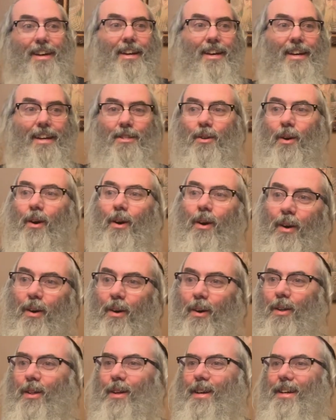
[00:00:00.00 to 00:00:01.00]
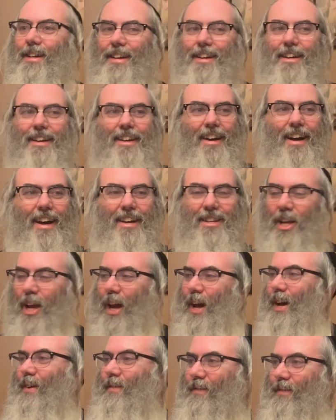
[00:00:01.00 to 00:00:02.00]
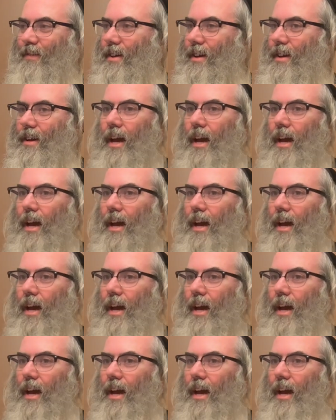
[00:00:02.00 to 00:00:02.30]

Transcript: it's all Hashem.